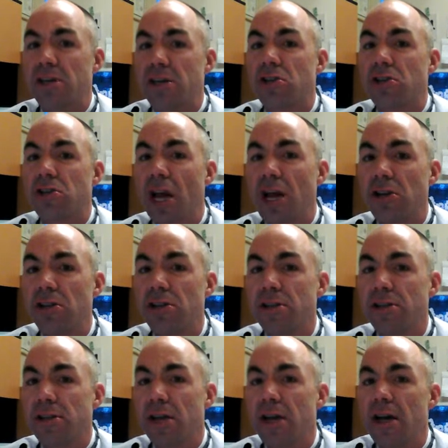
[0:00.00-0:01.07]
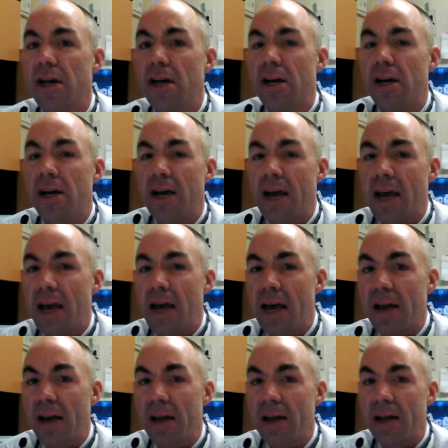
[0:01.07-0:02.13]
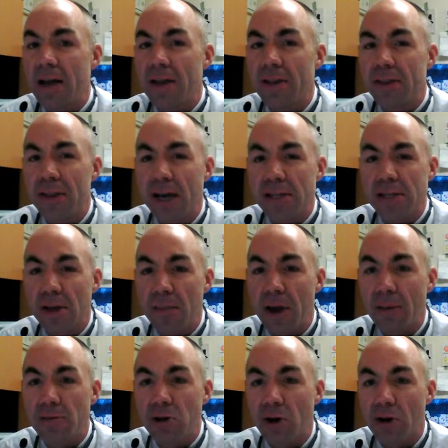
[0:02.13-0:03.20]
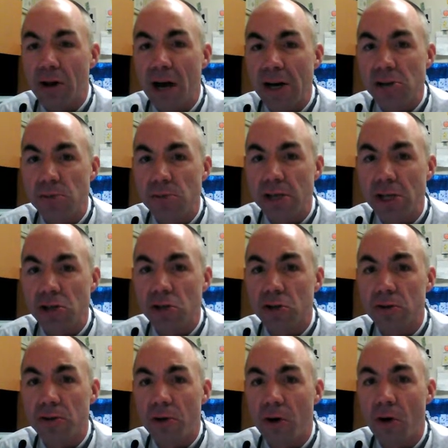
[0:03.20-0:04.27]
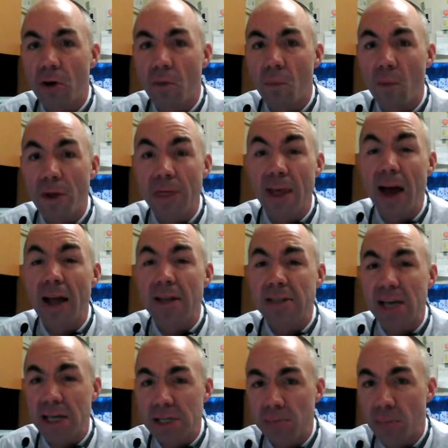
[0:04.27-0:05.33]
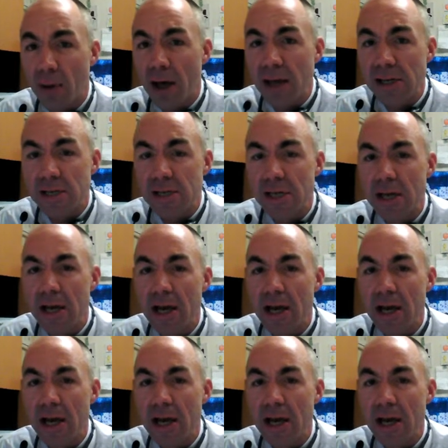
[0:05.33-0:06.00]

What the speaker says: exchanges, and that's going to be up to your classroom teacher on when that takes place.